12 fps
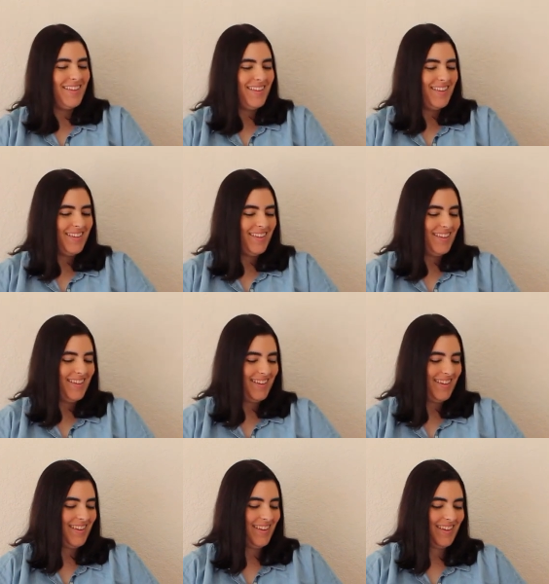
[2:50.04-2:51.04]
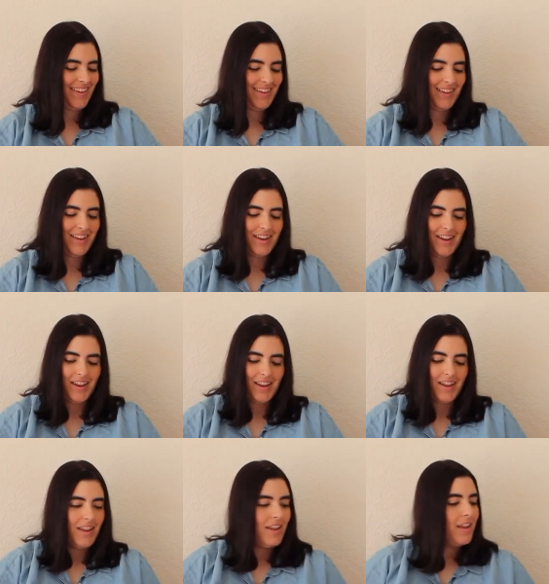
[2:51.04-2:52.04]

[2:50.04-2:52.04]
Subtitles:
Nothing is said.